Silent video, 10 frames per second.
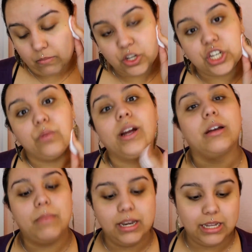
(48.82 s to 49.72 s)
She
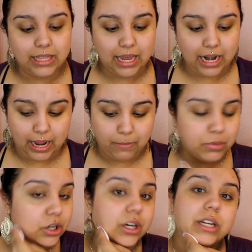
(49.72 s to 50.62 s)
recommended that I
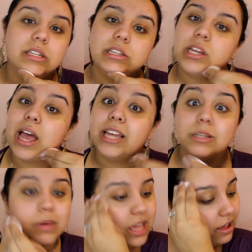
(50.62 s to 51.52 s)
put
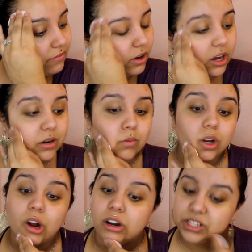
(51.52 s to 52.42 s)
SPF on
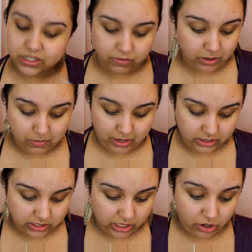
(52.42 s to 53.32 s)
regardless if I'm going to be in the
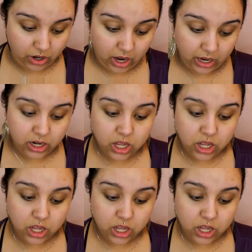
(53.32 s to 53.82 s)
sun or not,